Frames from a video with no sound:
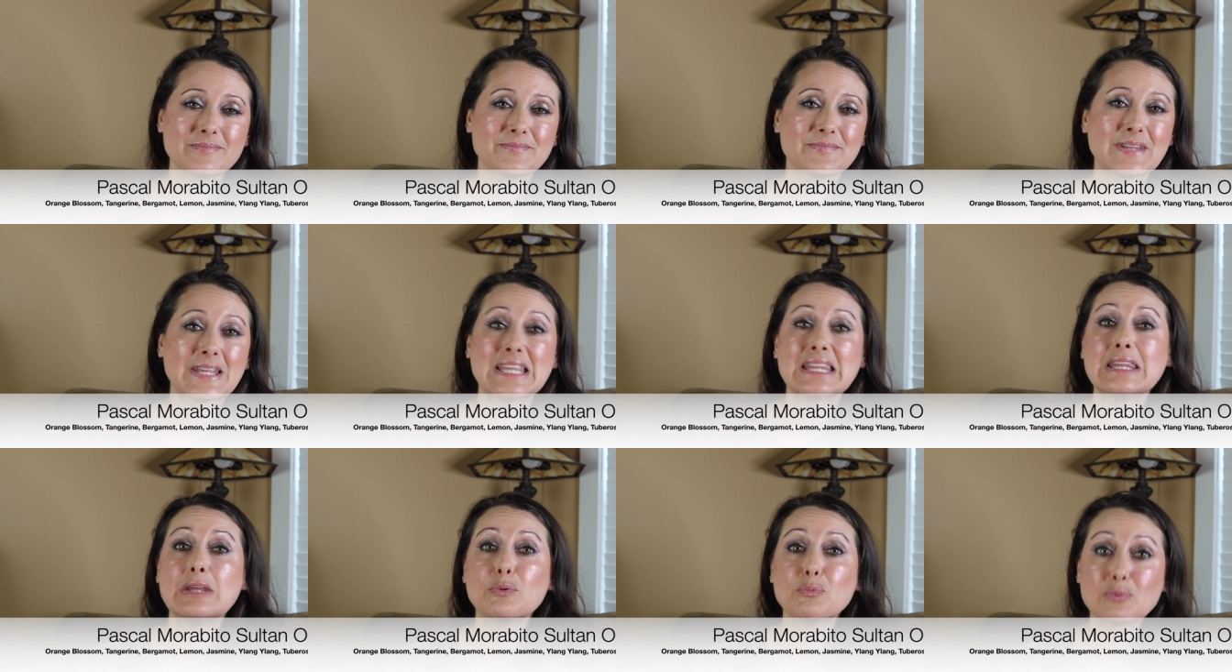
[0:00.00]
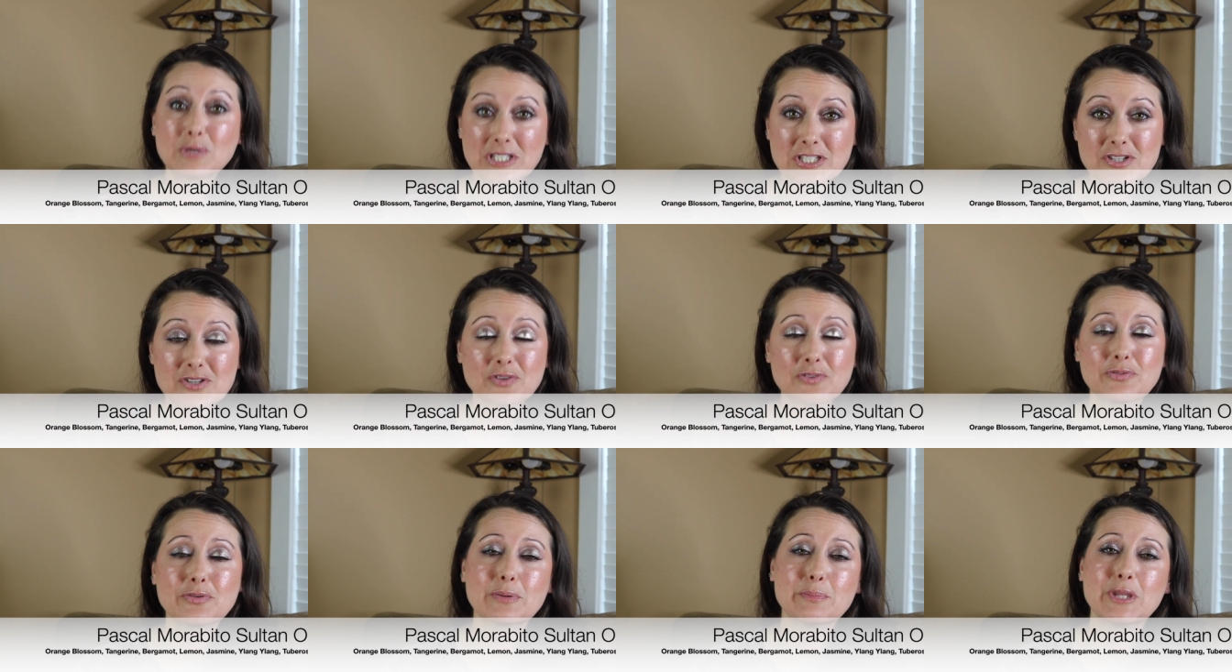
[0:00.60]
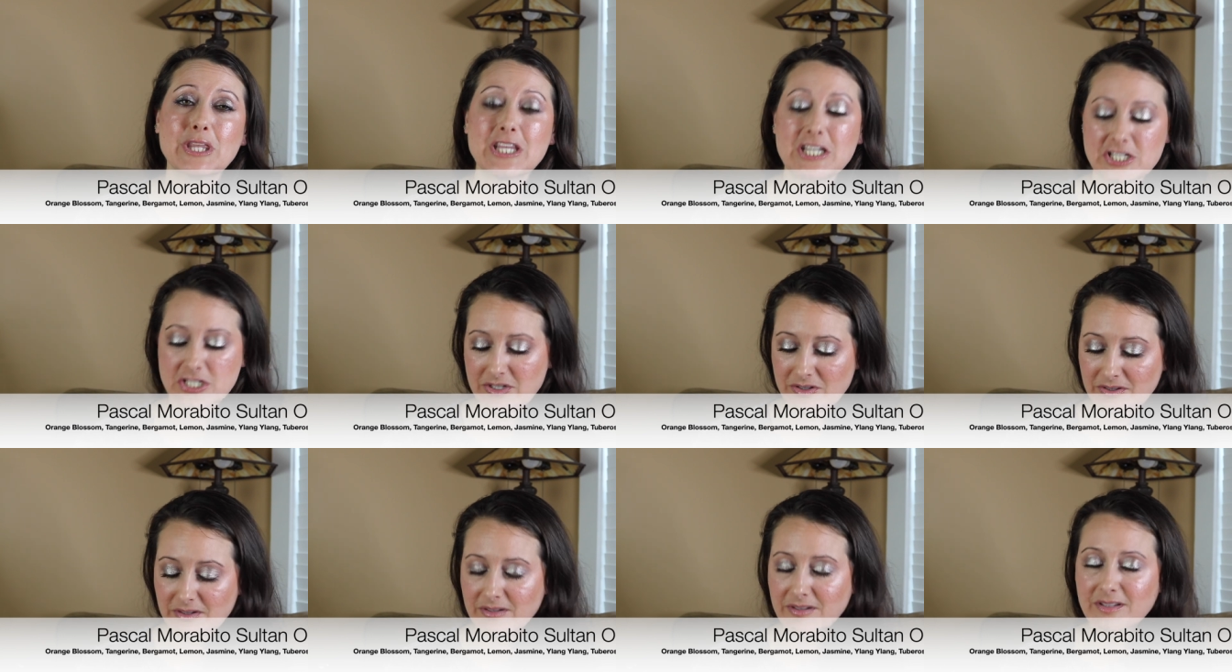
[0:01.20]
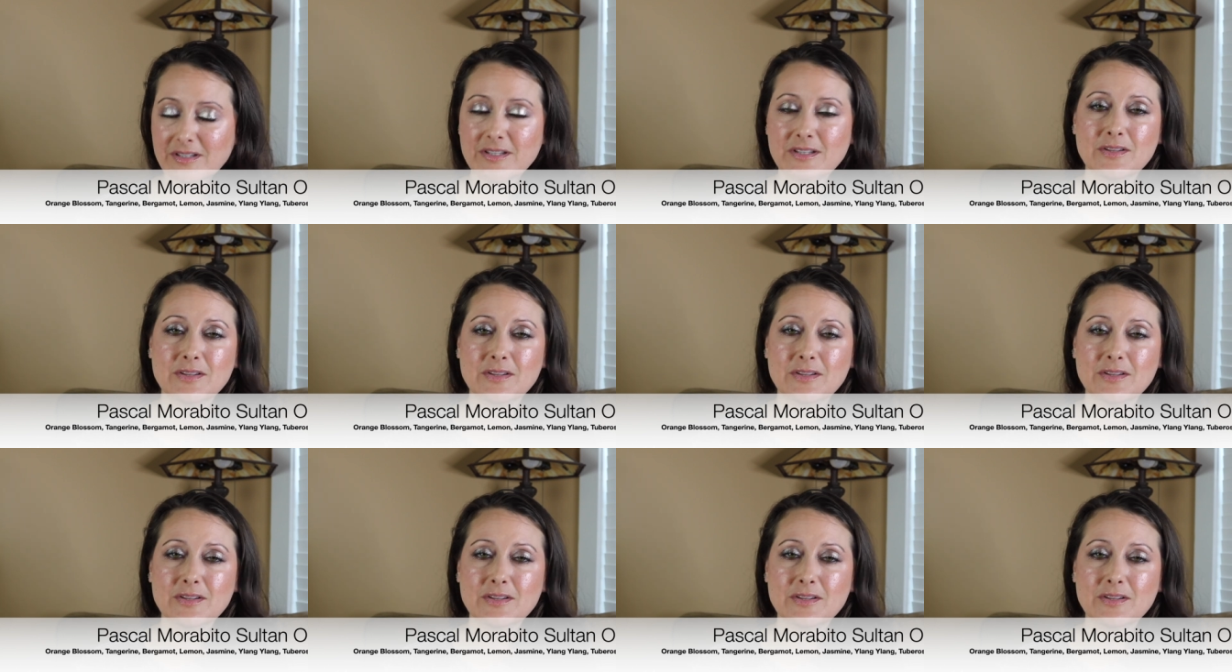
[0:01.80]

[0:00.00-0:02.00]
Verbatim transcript: like the original formulation